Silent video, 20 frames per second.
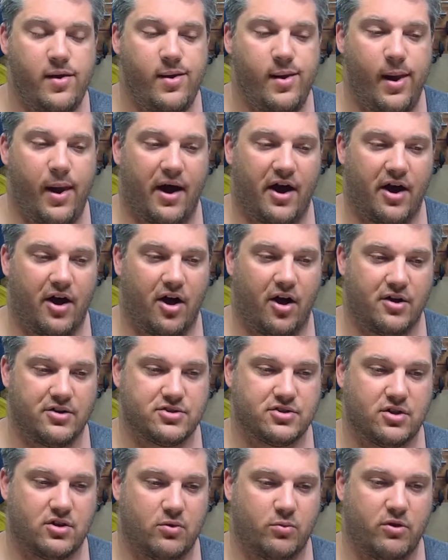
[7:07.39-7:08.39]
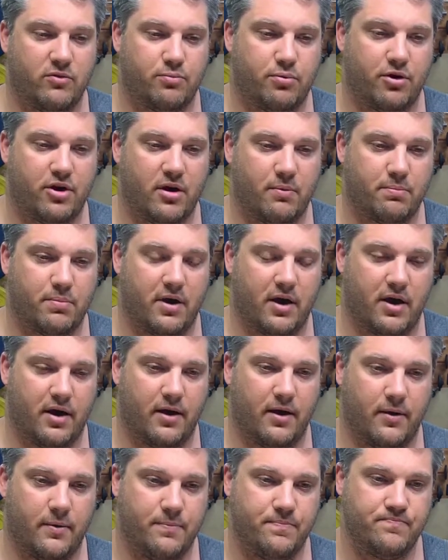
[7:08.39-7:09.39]
Also, we put up
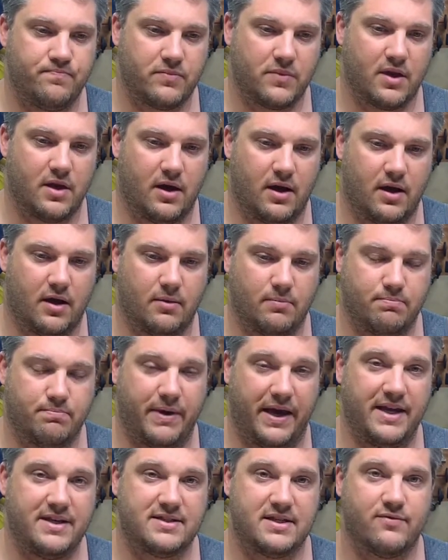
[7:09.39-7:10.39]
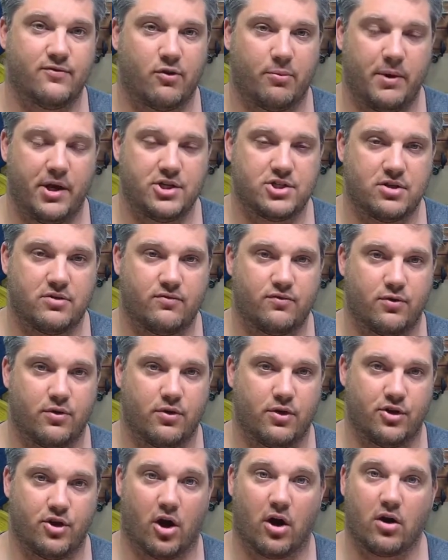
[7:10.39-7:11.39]
base information for the
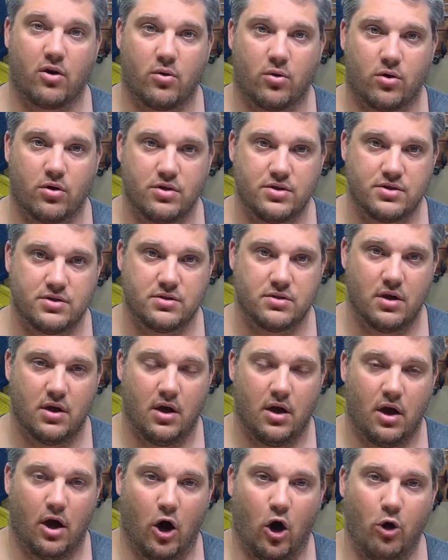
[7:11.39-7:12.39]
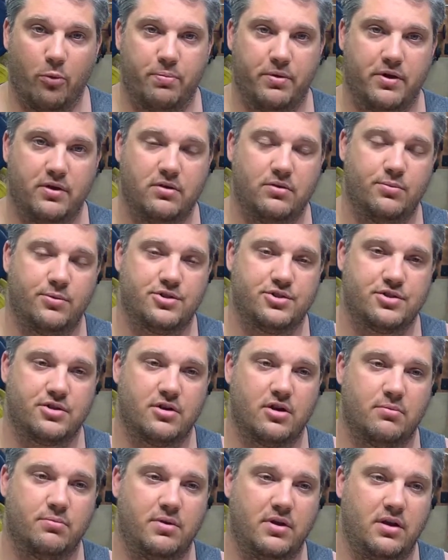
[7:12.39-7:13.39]
Dark Horse Open, which is going
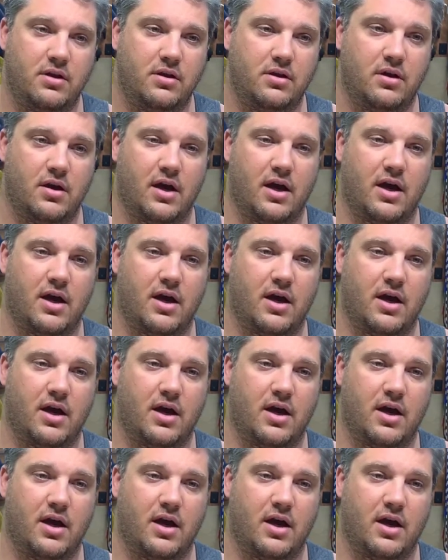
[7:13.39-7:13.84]
to be